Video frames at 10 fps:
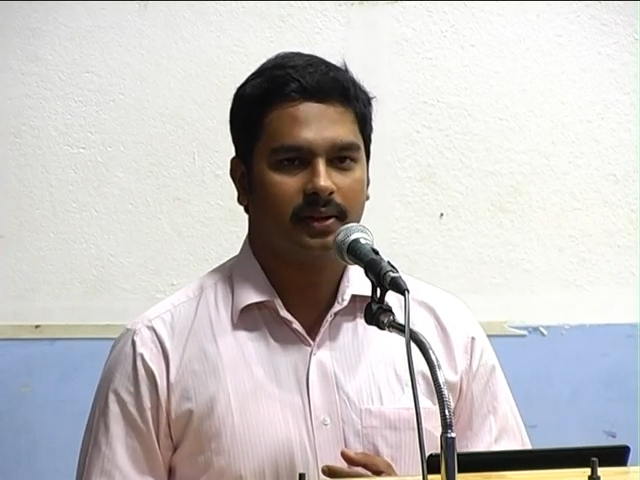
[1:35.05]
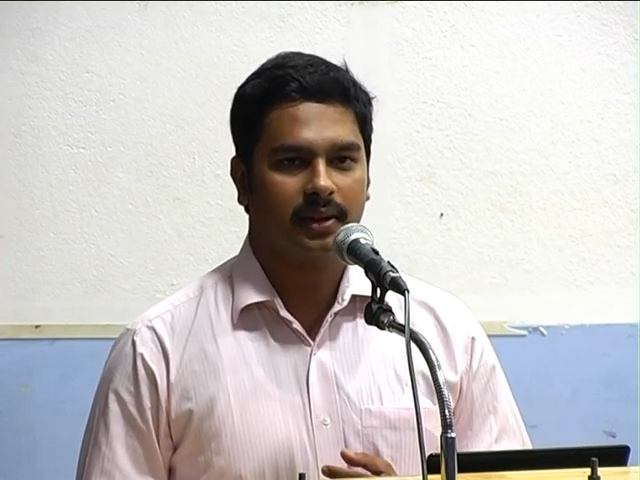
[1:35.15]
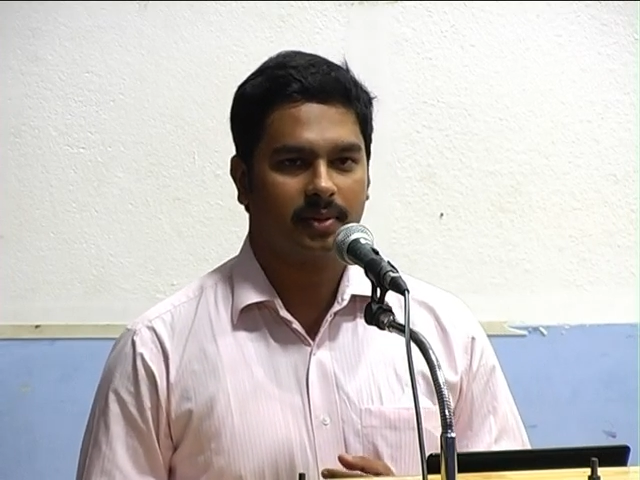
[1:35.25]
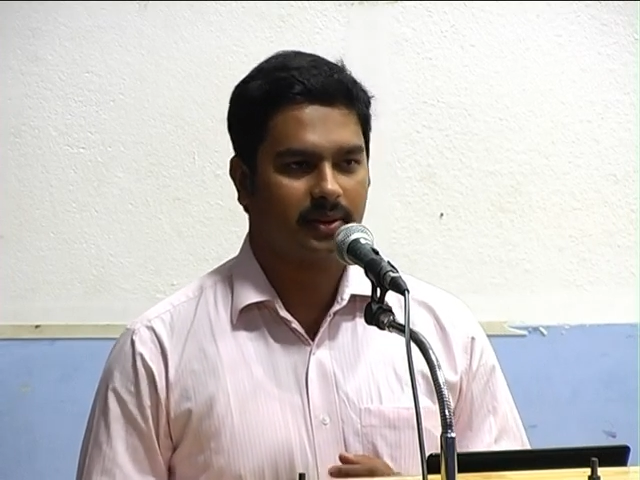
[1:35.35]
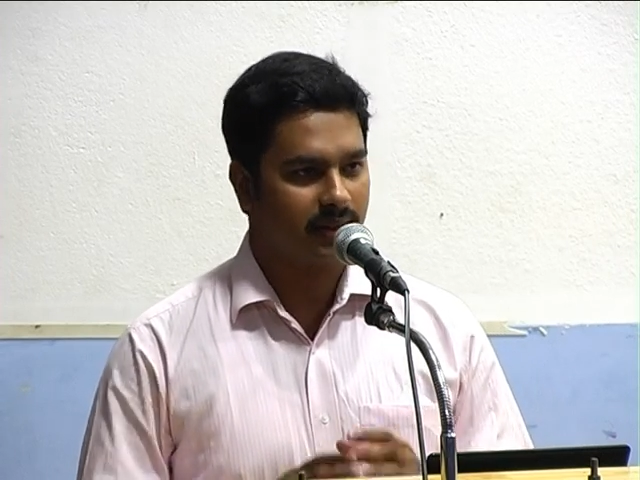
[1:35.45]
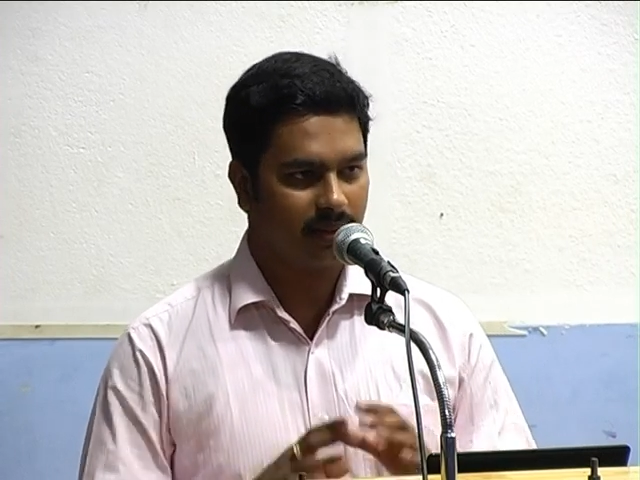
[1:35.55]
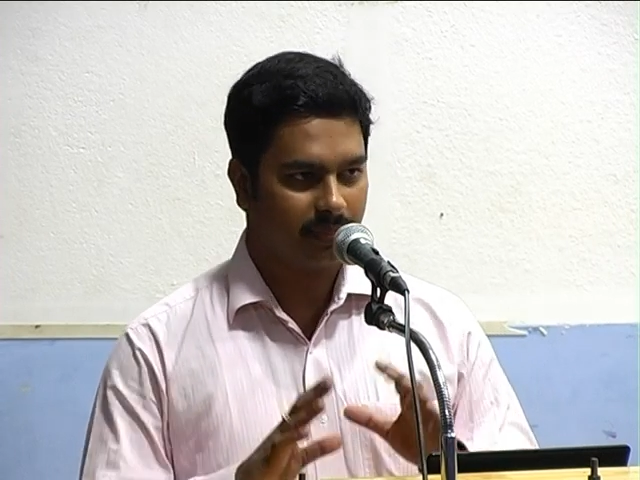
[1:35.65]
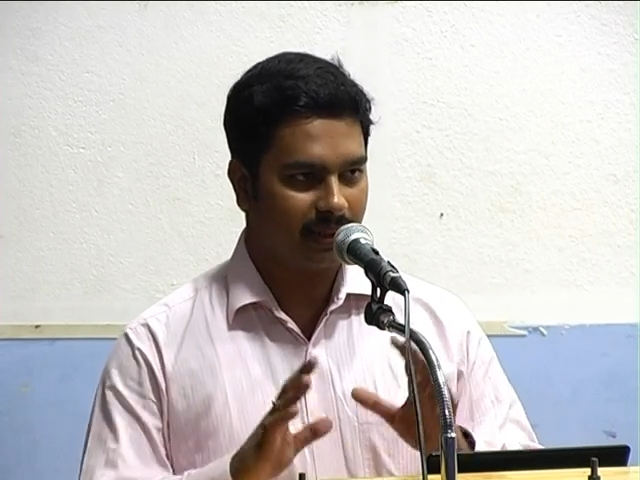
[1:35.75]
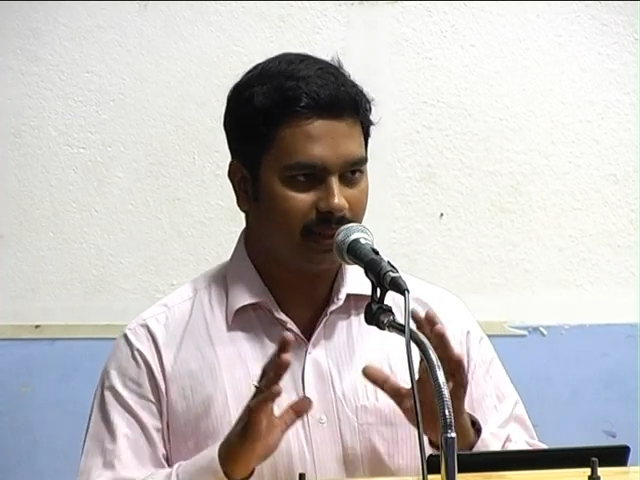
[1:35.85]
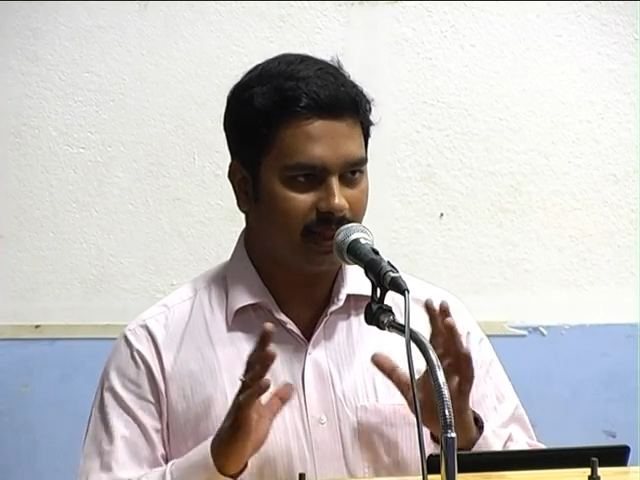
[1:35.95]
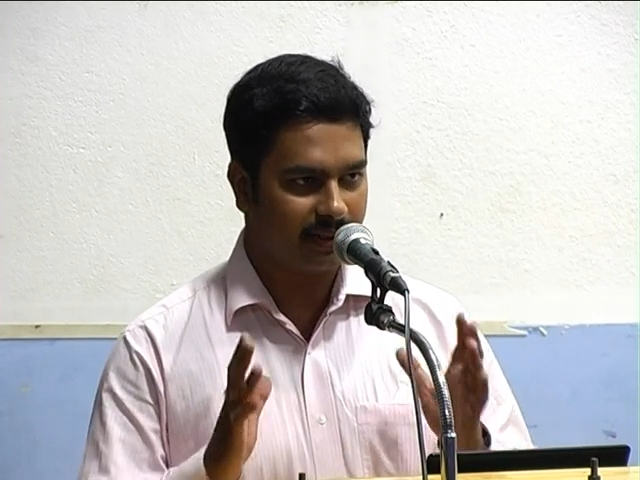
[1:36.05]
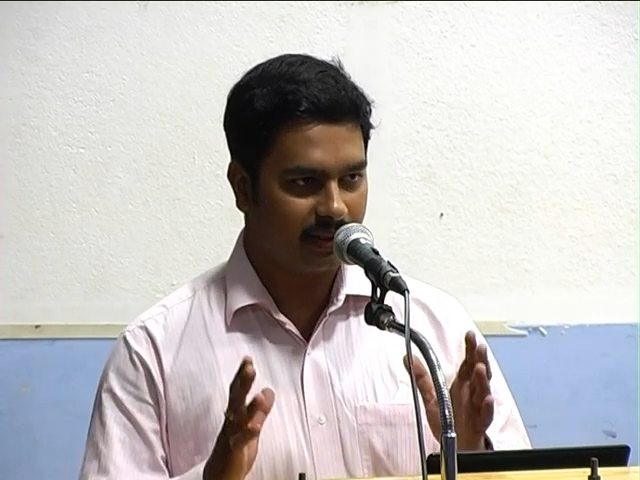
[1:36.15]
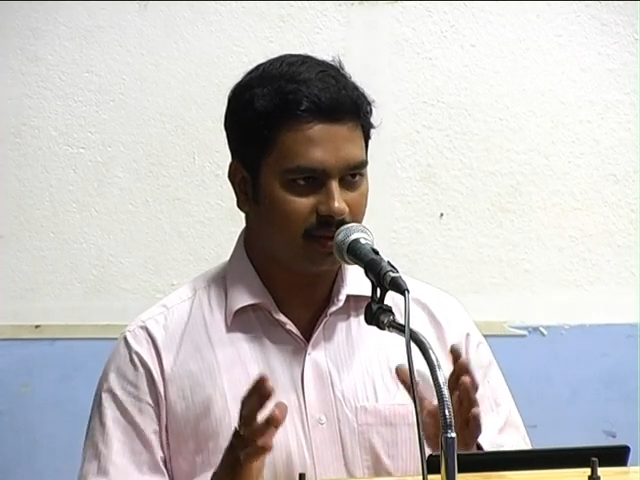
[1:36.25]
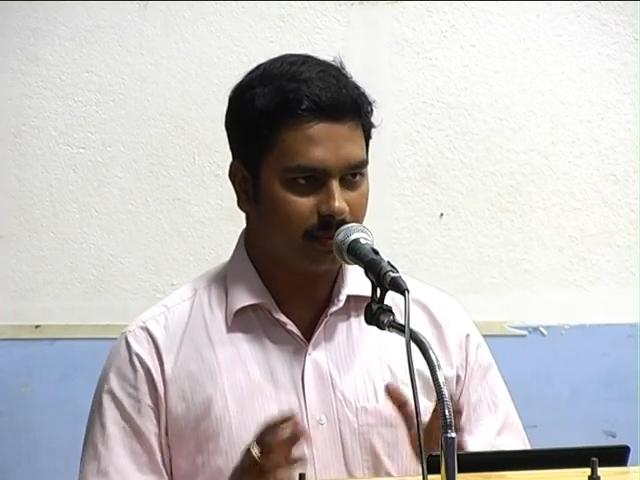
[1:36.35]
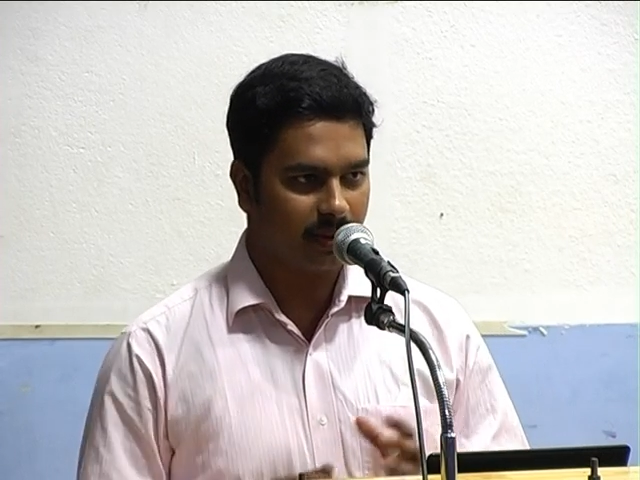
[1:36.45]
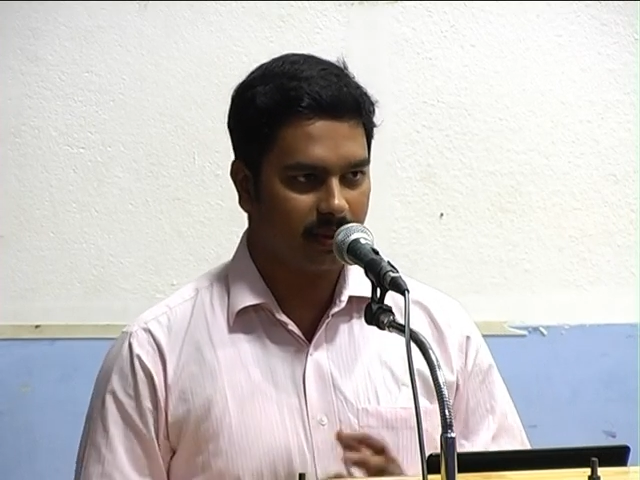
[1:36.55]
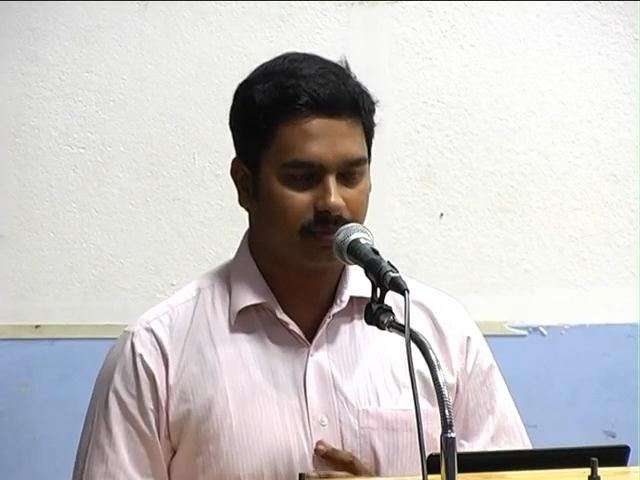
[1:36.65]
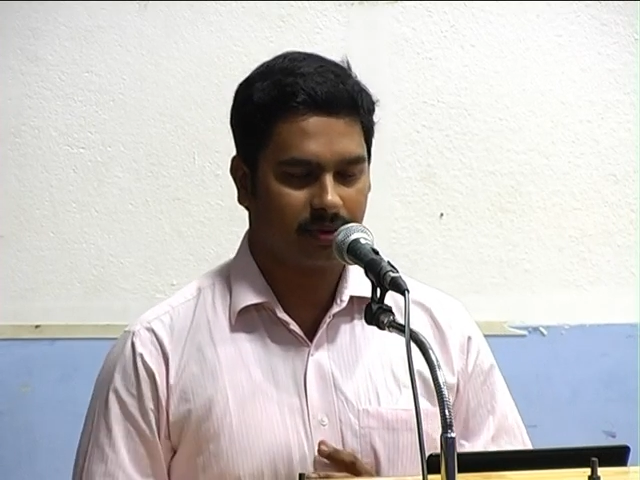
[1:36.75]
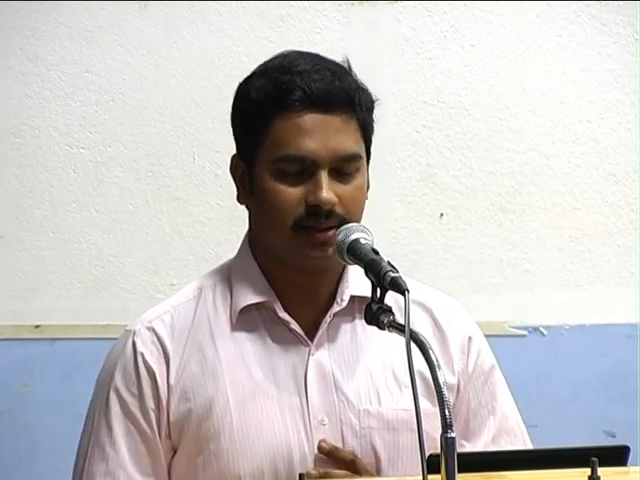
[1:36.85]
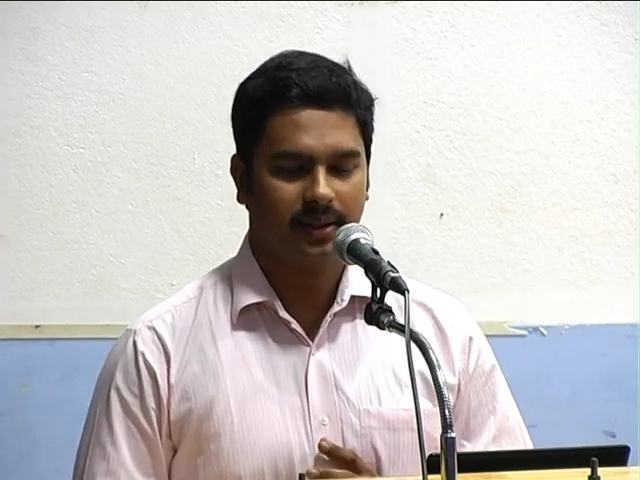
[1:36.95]
it was a completely IT dominated
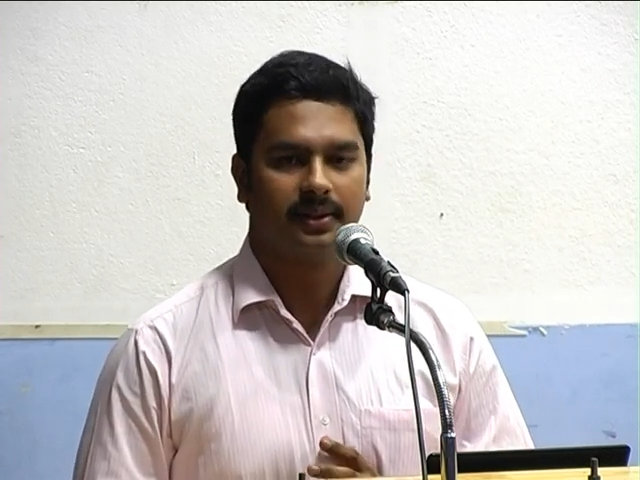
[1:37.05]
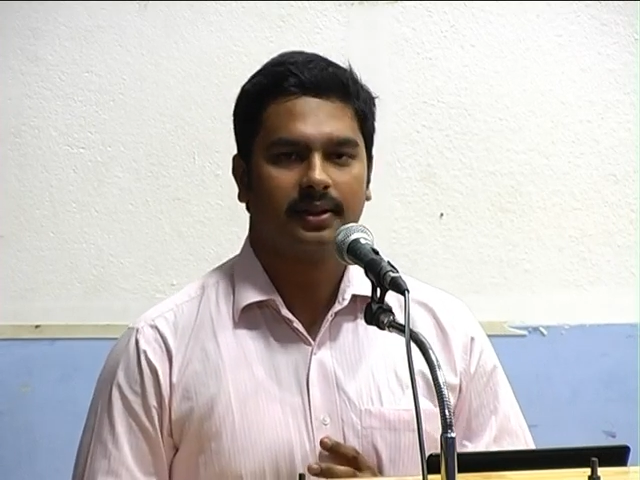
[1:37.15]
project,